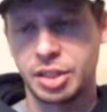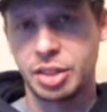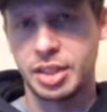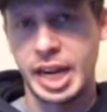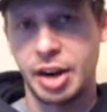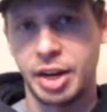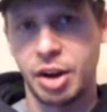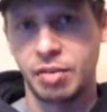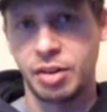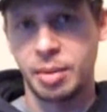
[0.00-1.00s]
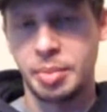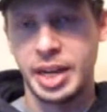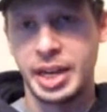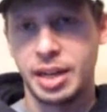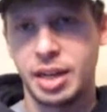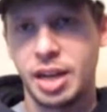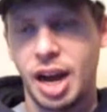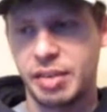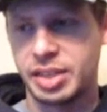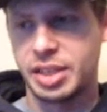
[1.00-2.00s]
could carry over a bit.
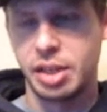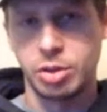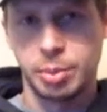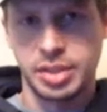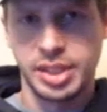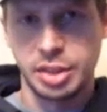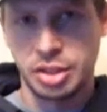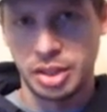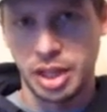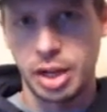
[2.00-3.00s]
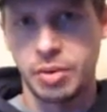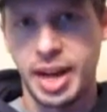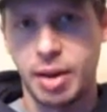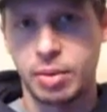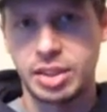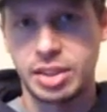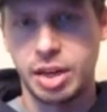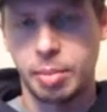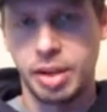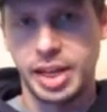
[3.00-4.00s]
Obviously, those percentages are going to go down once they
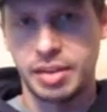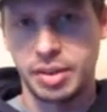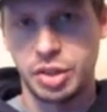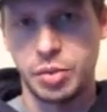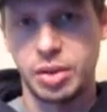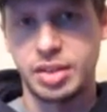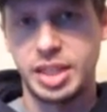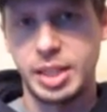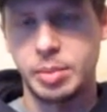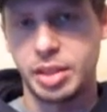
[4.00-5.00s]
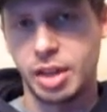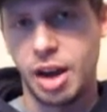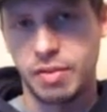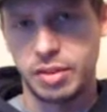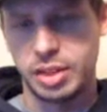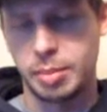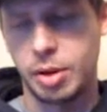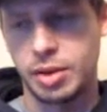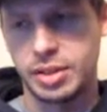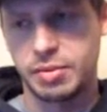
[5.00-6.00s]
start playing Division One teams and conference
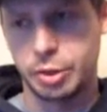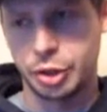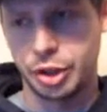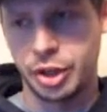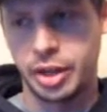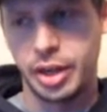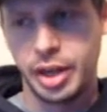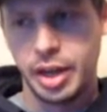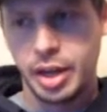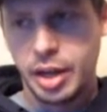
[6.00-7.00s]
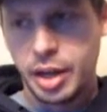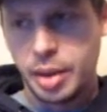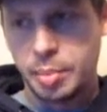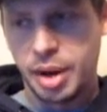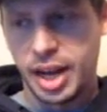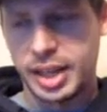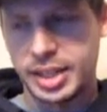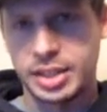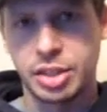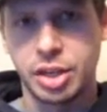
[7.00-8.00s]
opponents for sure. But
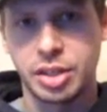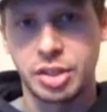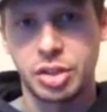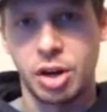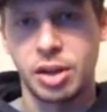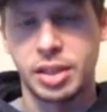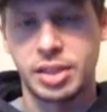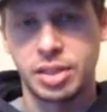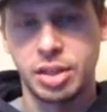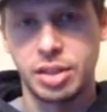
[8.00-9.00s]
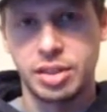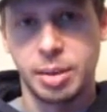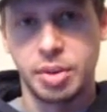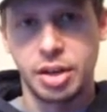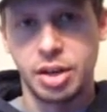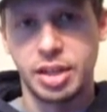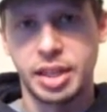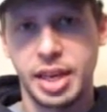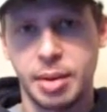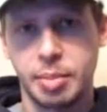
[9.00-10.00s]
this is a good start, and this is good, something good
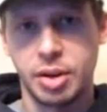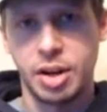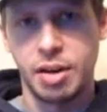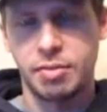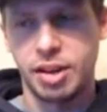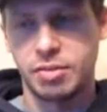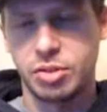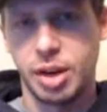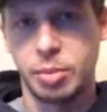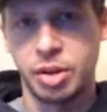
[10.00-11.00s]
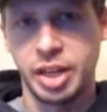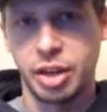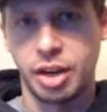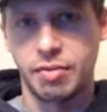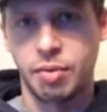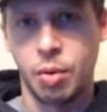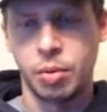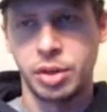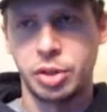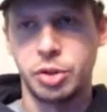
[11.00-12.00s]
that they can build off of. So I'm really looking
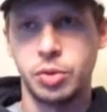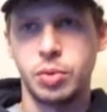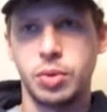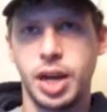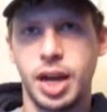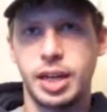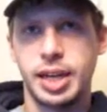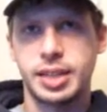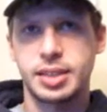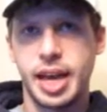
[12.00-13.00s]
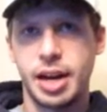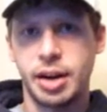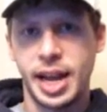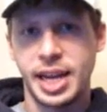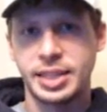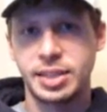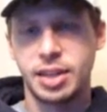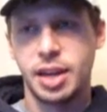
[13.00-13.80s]
forward to uh, next Saturday's